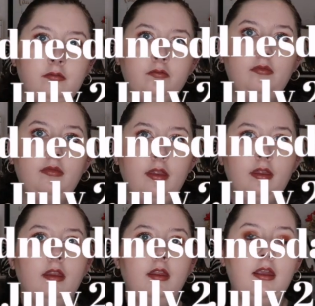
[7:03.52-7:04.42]

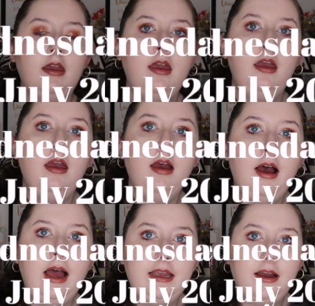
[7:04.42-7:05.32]

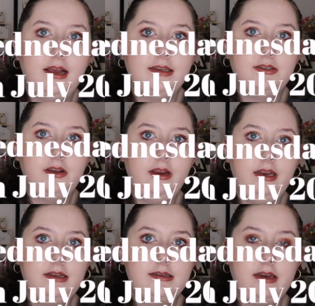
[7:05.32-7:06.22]
Hi guys, so
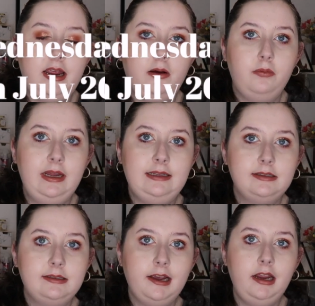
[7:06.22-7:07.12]
it is now
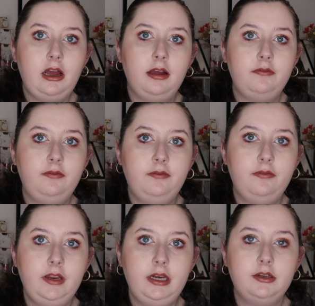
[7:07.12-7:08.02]
Wednesday. I
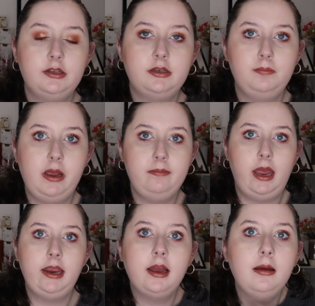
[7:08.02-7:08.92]
finished my
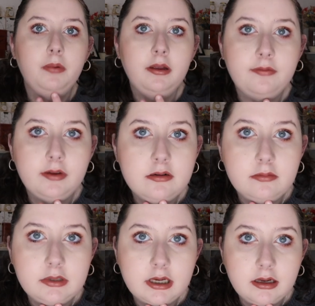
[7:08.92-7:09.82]
makeup. I
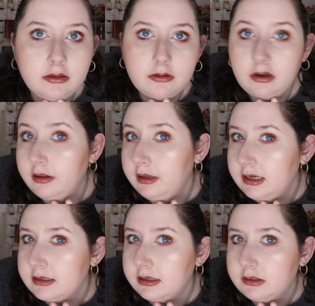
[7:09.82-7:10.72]
filmed a look on
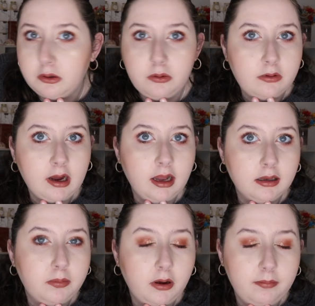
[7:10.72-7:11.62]
this. It's all
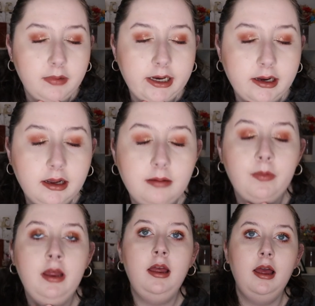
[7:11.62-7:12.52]
ColourPop makeup.